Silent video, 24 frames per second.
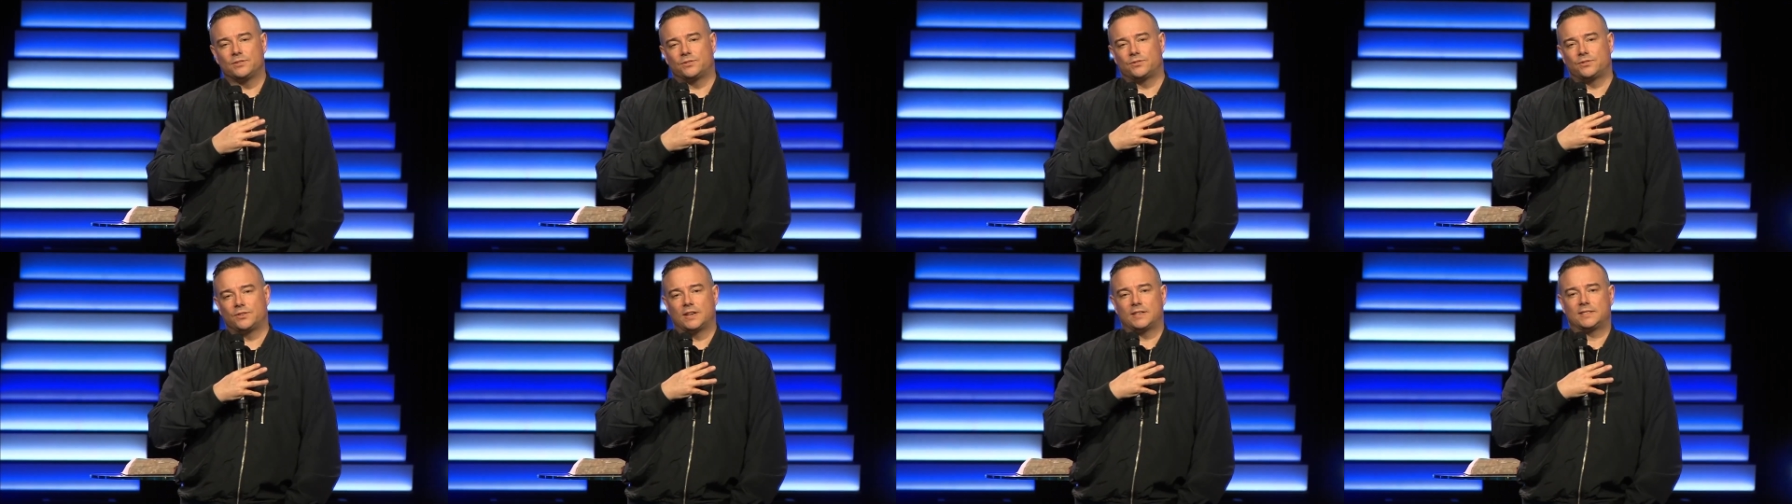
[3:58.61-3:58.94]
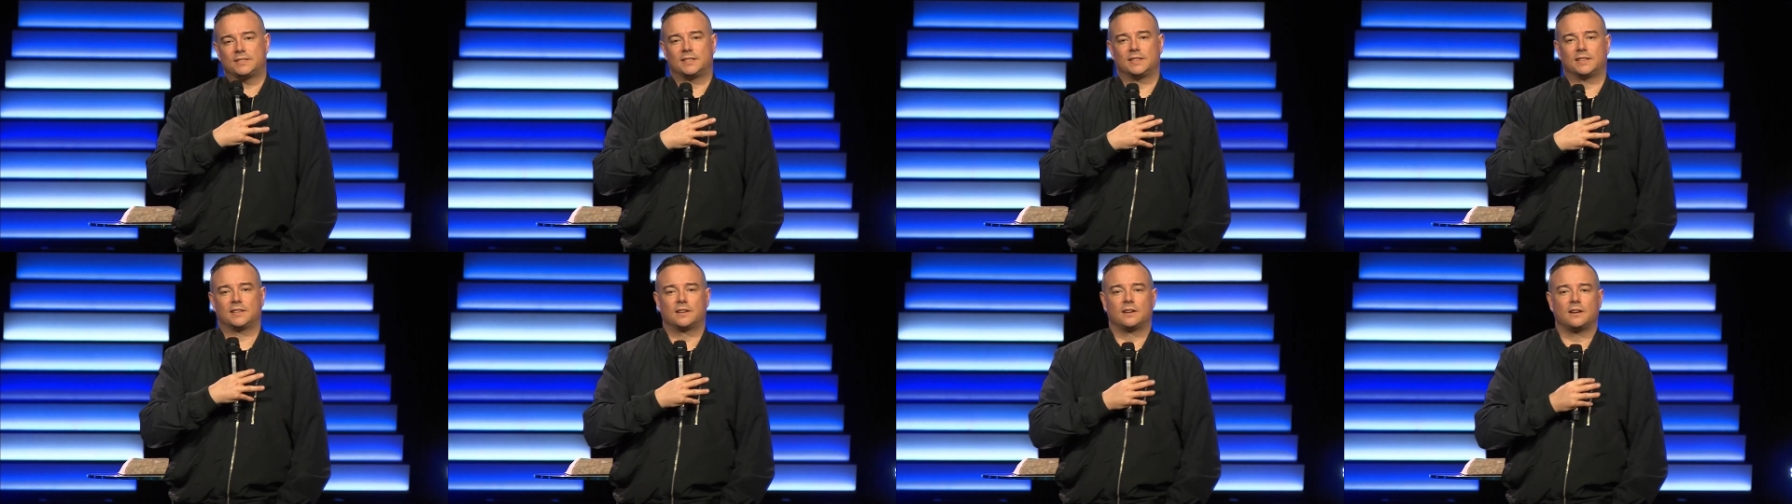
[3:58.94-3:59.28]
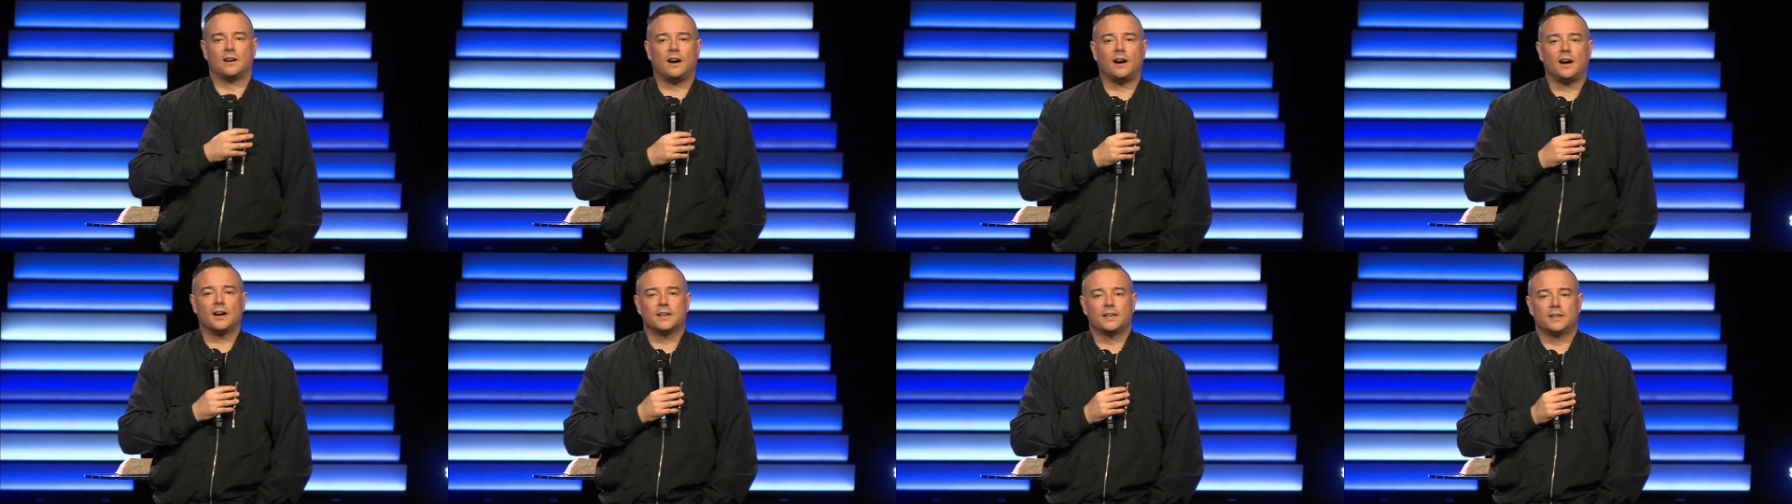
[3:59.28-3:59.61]
trusted
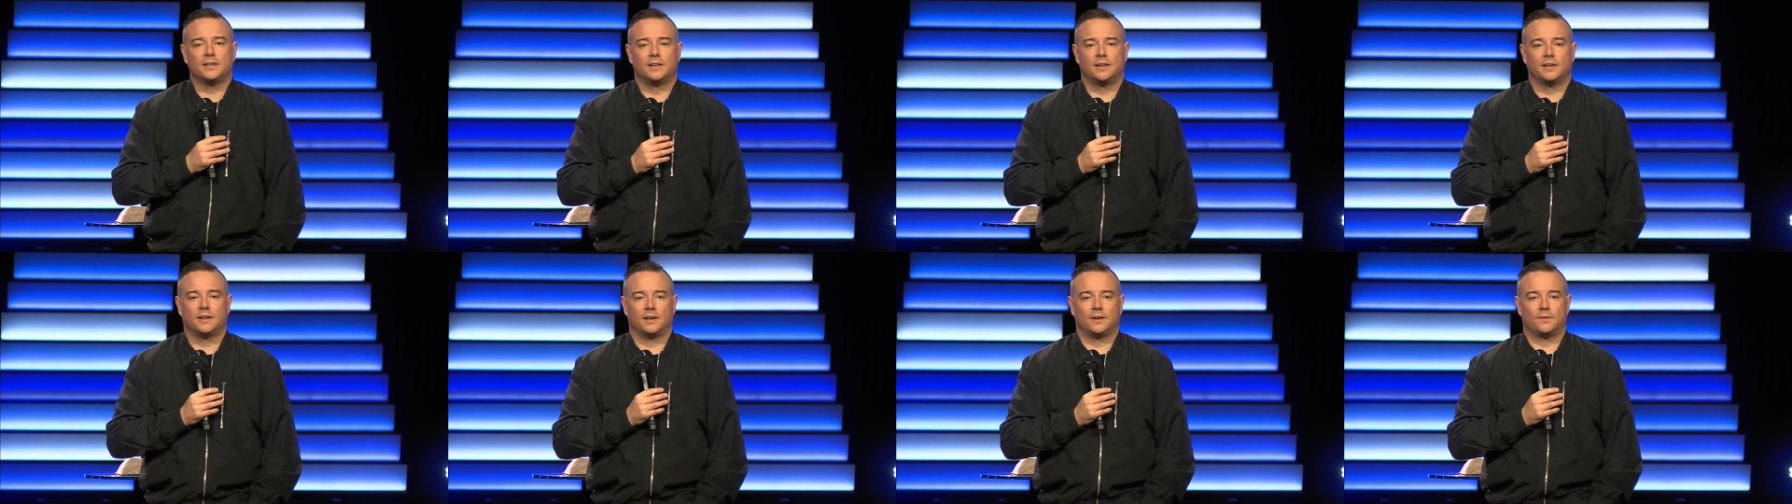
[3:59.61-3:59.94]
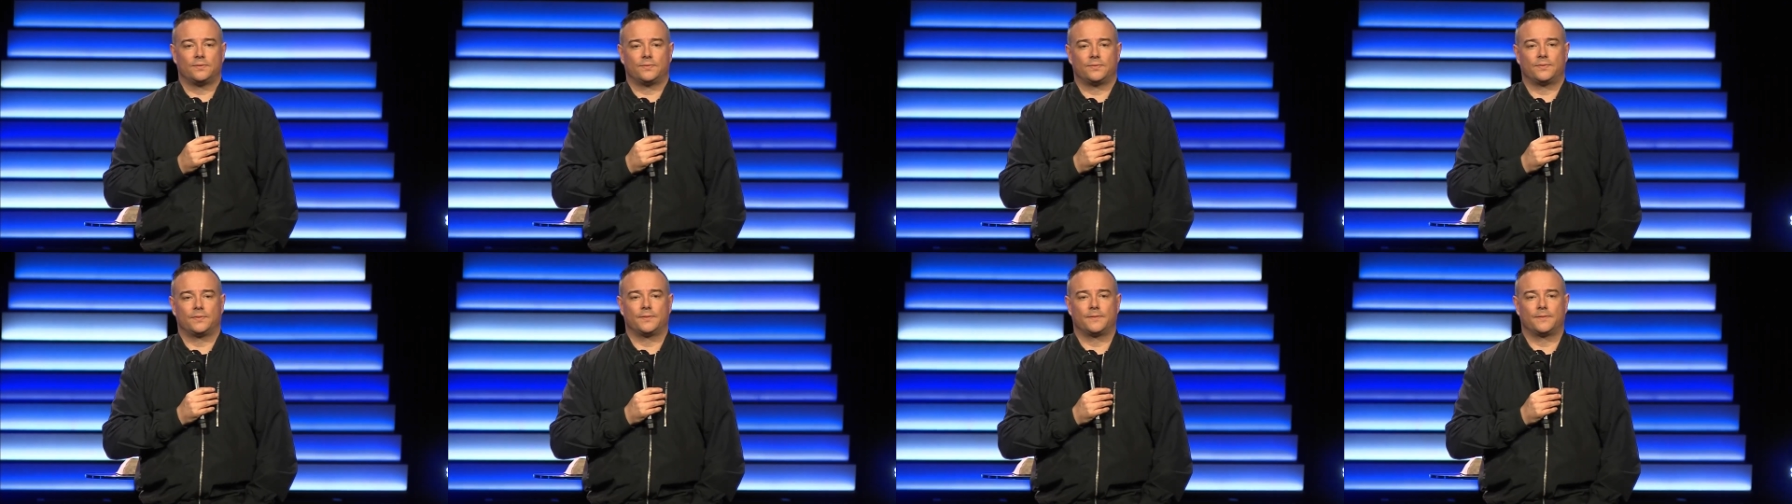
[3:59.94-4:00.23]
God enough